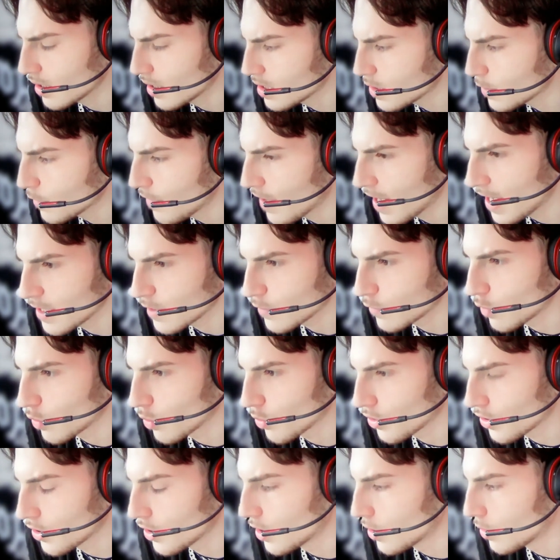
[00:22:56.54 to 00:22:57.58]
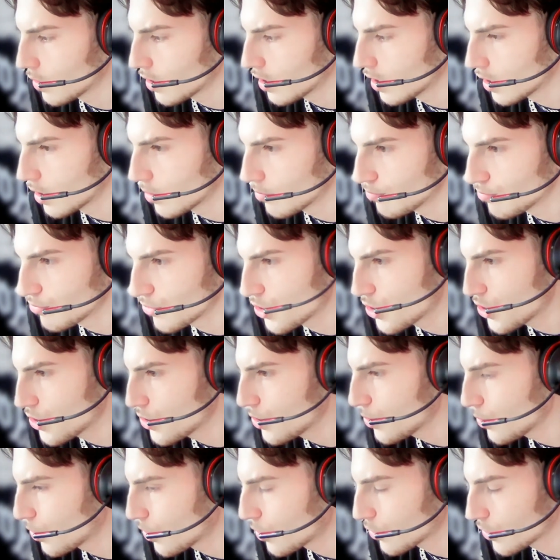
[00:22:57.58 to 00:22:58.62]
Let's fast forward.
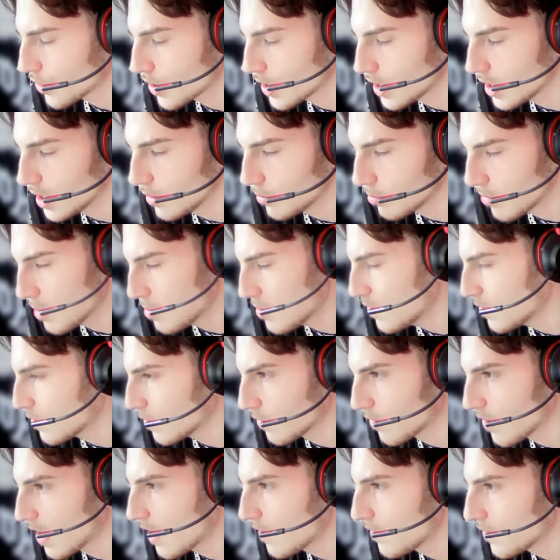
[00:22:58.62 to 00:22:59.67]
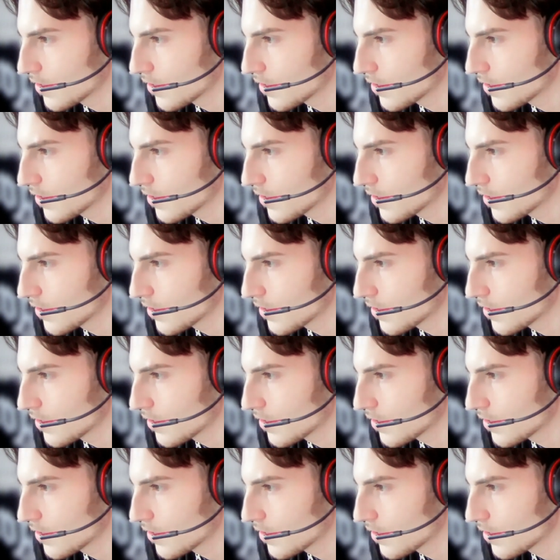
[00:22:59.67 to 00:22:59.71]
2, 3, maybe even 5